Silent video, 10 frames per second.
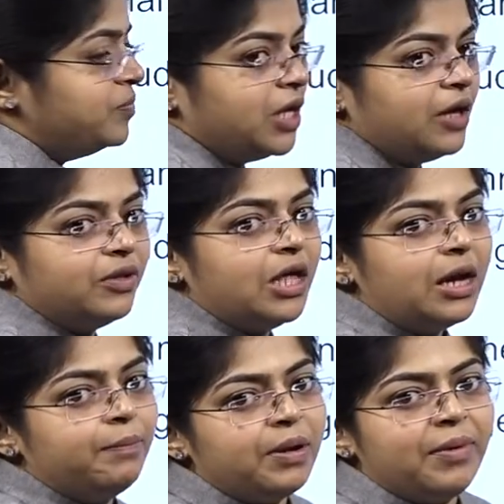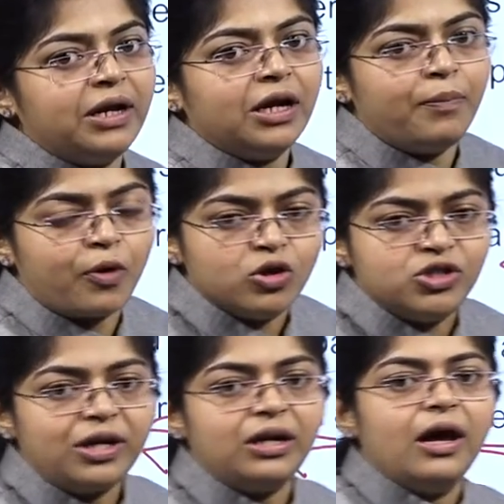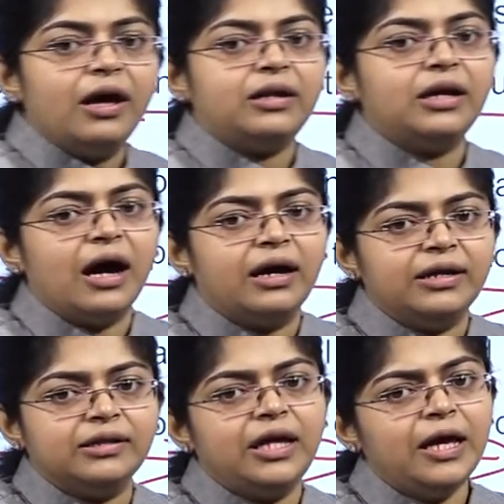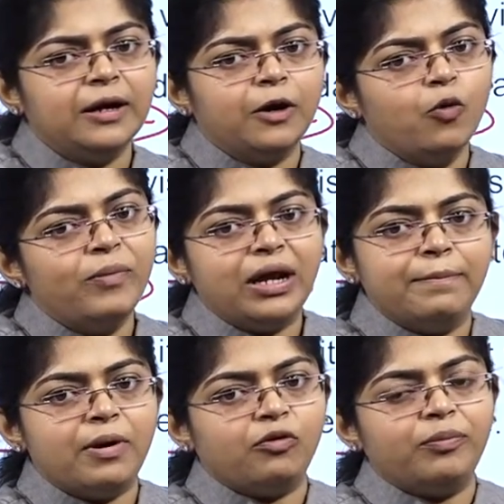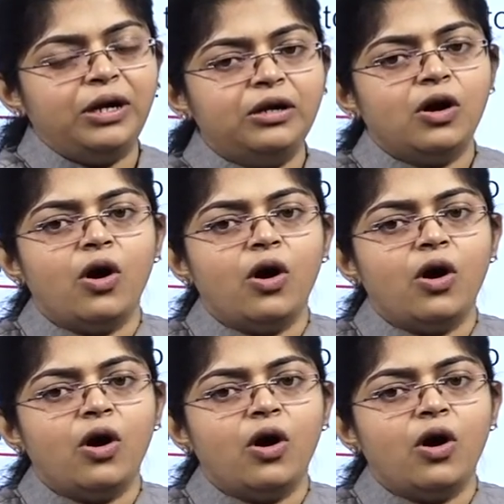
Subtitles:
if they are implementing a project regarding the women empowerment